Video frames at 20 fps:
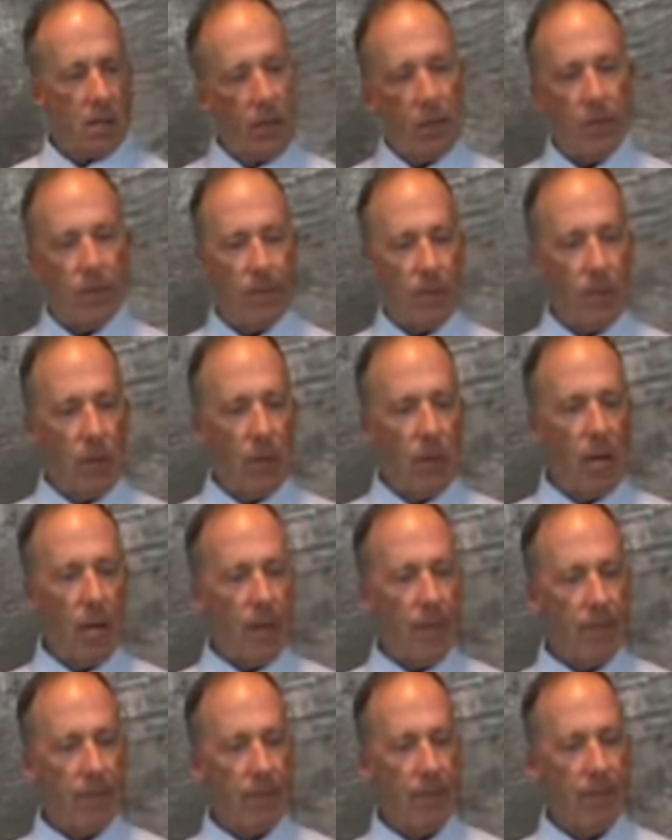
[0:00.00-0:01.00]
So, know
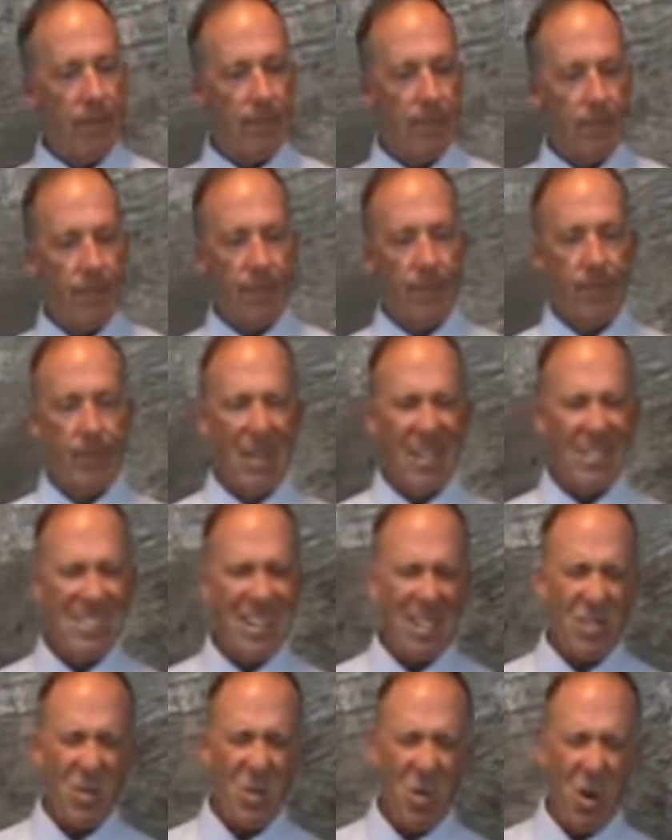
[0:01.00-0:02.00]
that. That's
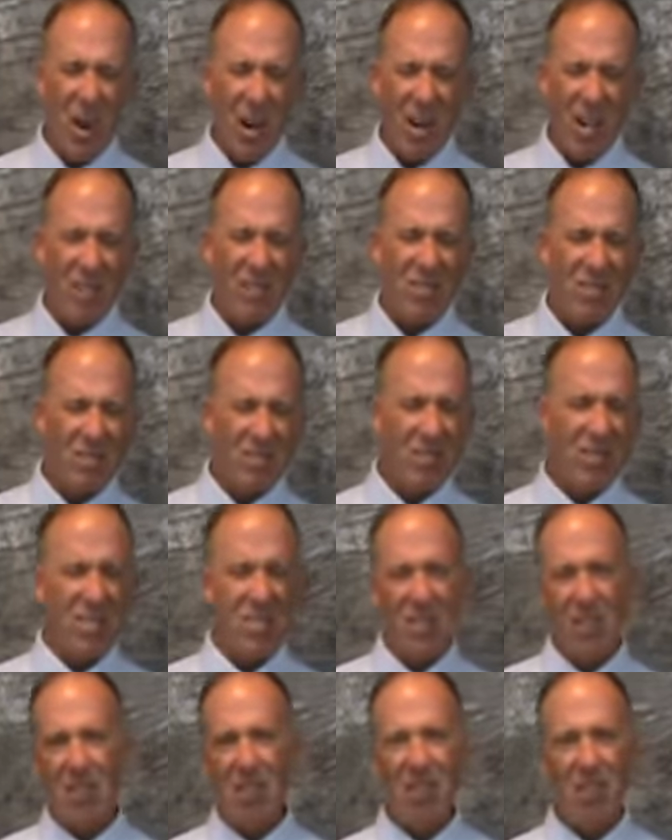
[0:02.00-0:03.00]
not too hard.
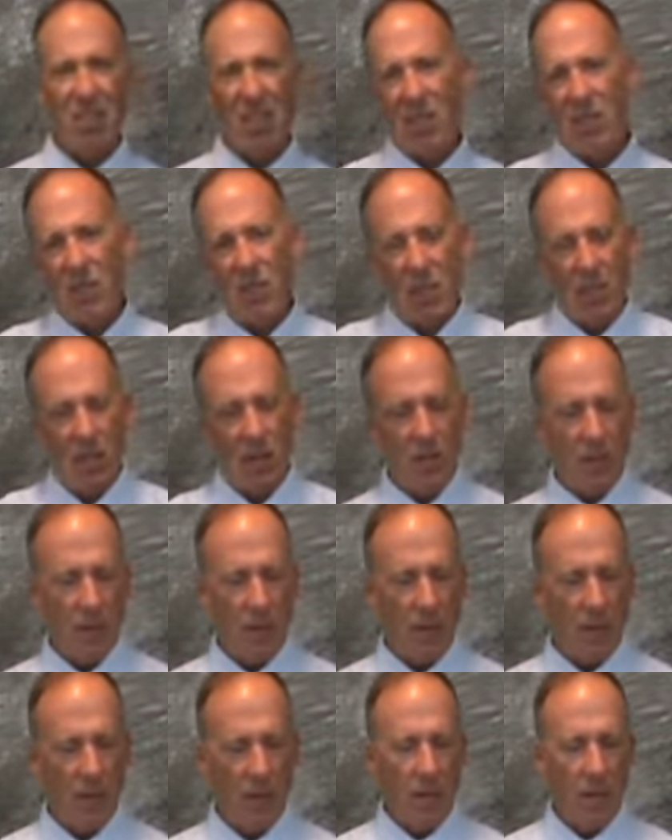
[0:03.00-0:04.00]
Crescendo, decrescendo,
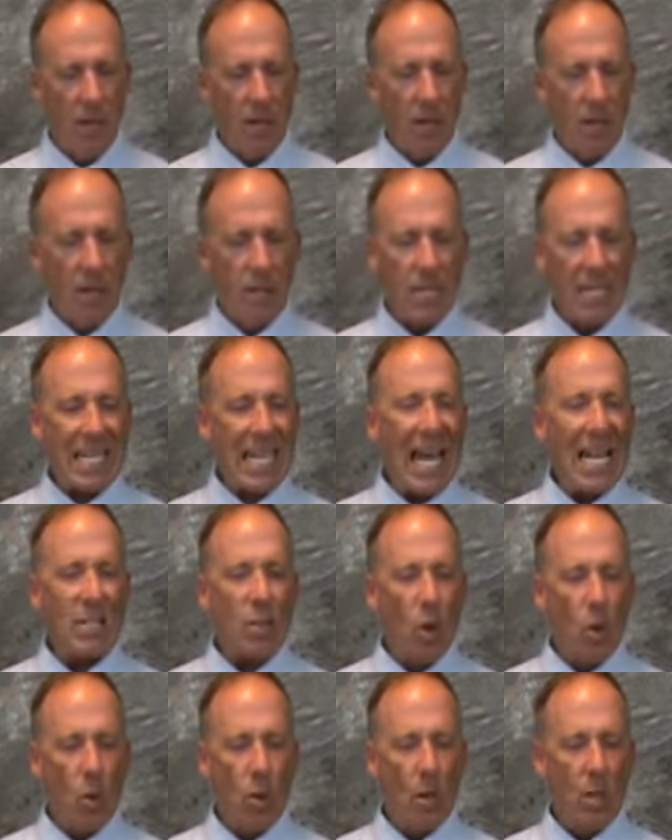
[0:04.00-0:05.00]
yeah.
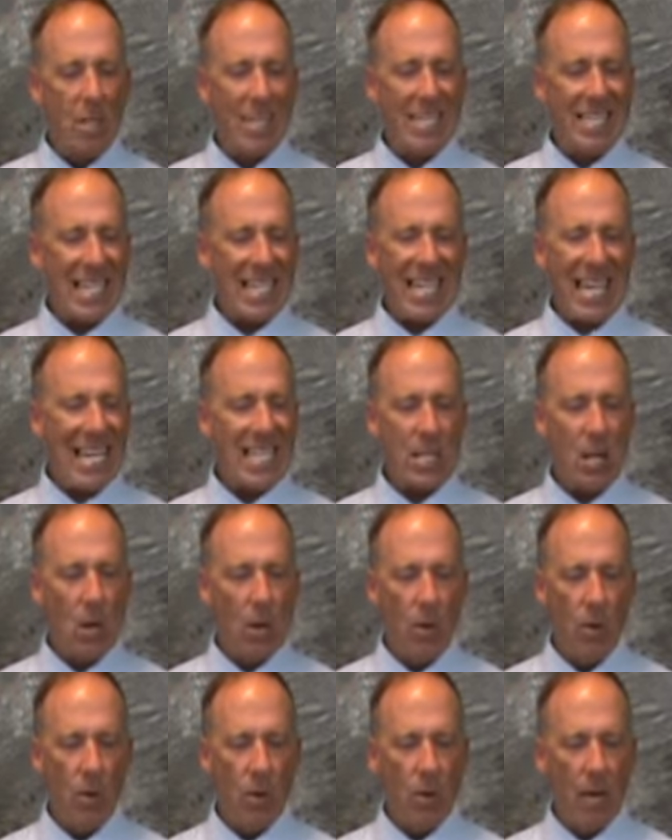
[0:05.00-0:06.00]
Staccato,
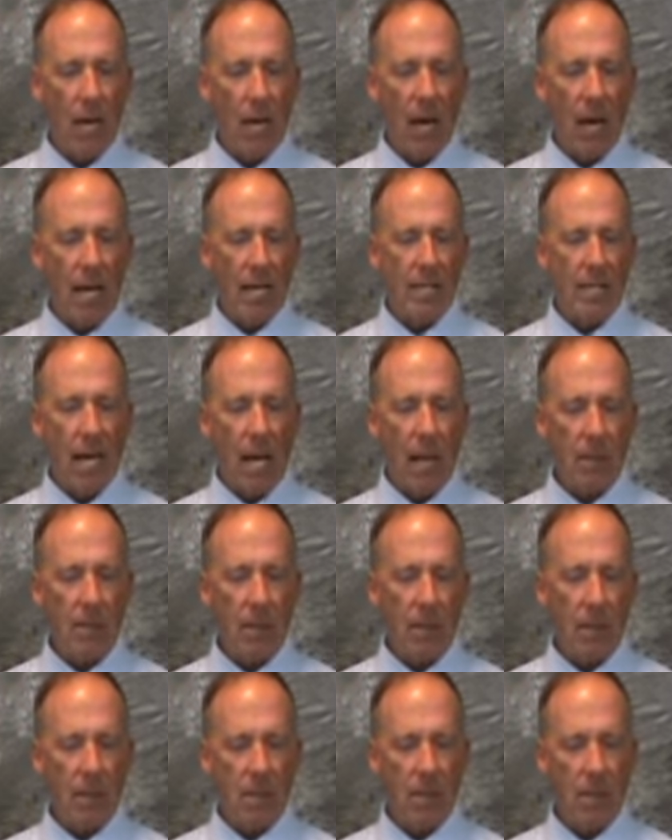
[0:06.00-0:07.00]
staccato. A
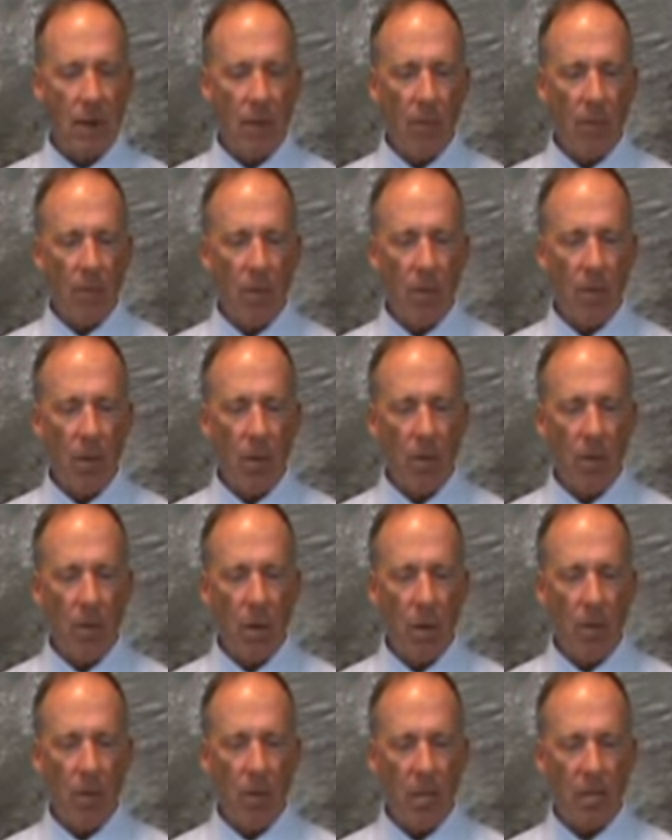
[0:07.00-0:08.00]
dot placed above or below a
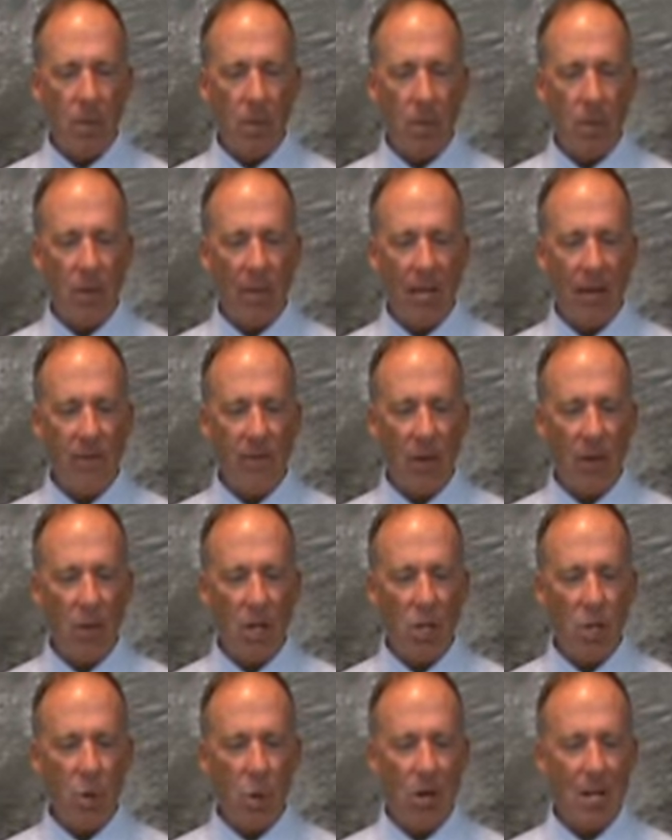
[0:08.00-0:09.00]
note means to play it
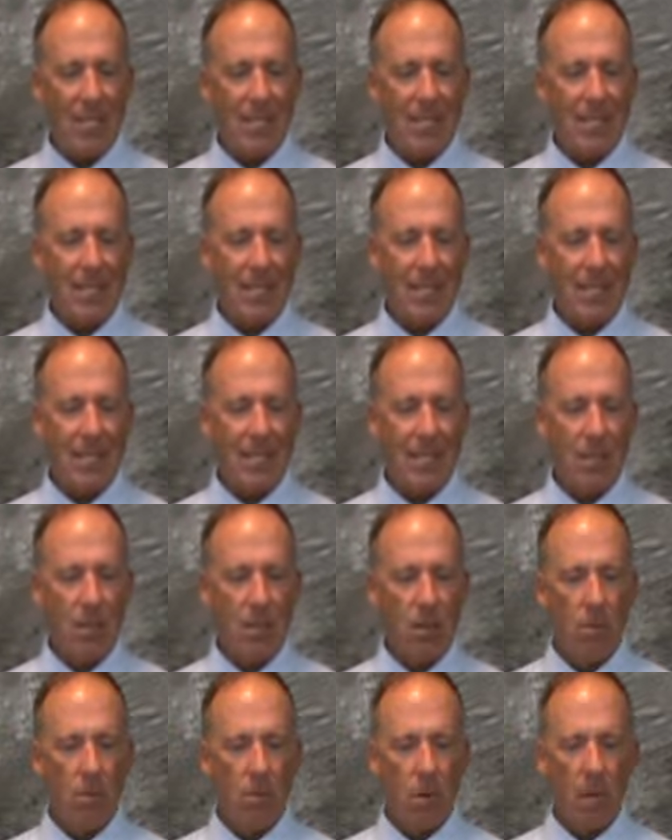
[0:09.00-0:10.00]
very short.
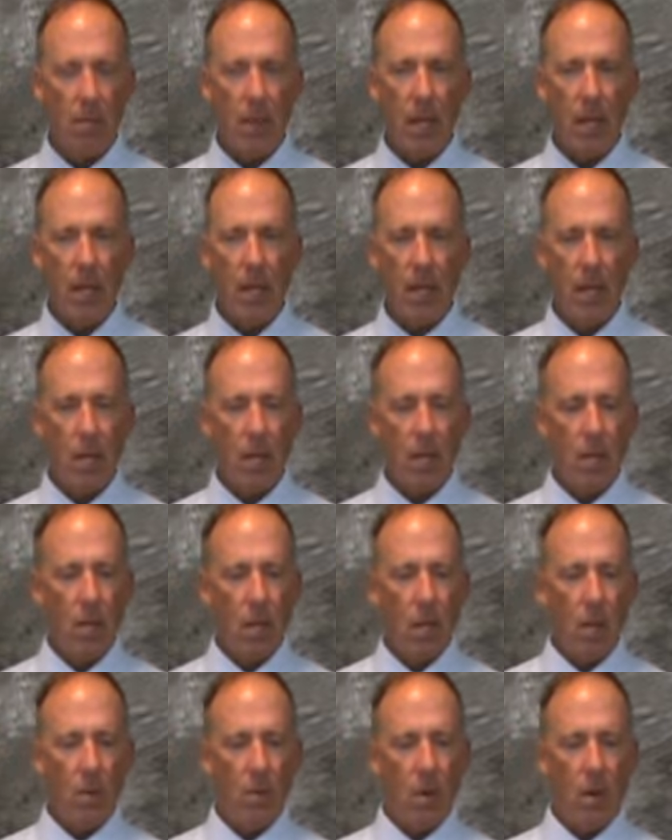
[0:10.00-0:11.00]
What do you mean?
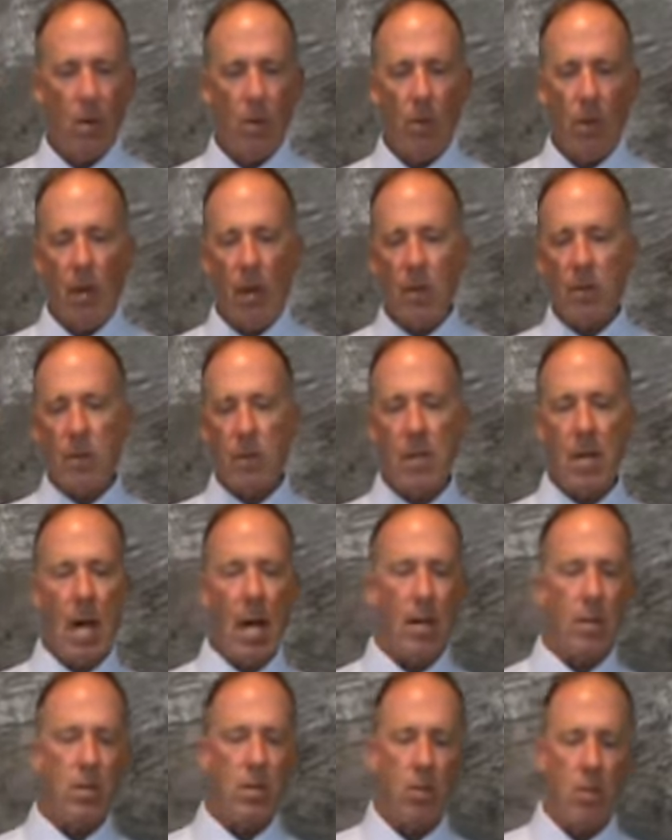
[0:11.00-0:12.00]
Well, without the
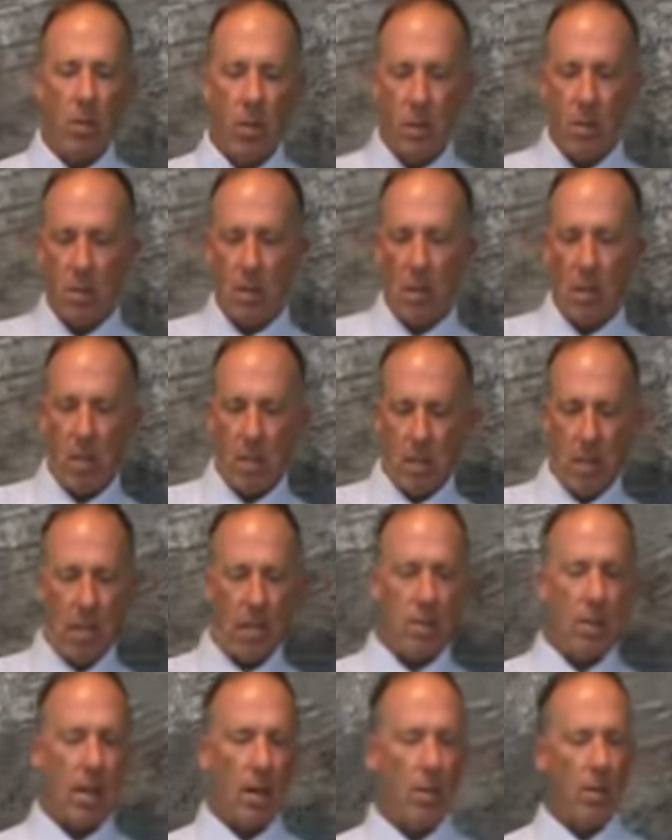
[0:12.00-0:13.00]
dots, you would say this
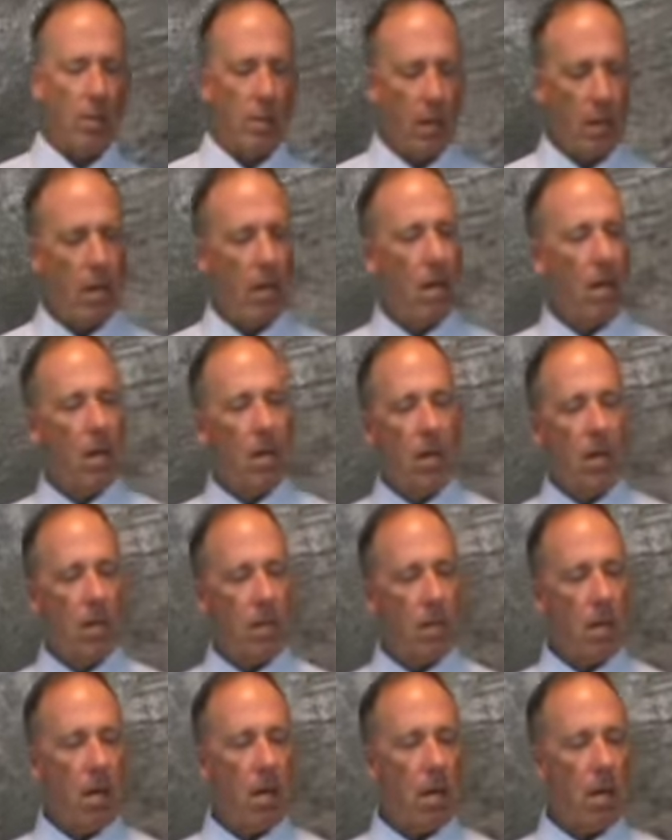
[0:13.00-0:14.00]
next thing would be
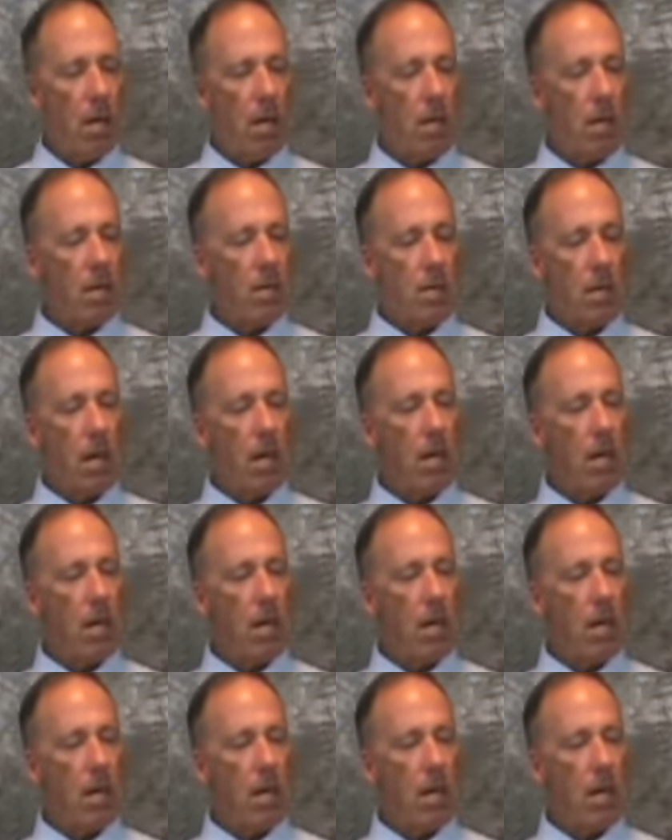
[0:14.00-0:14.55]
dun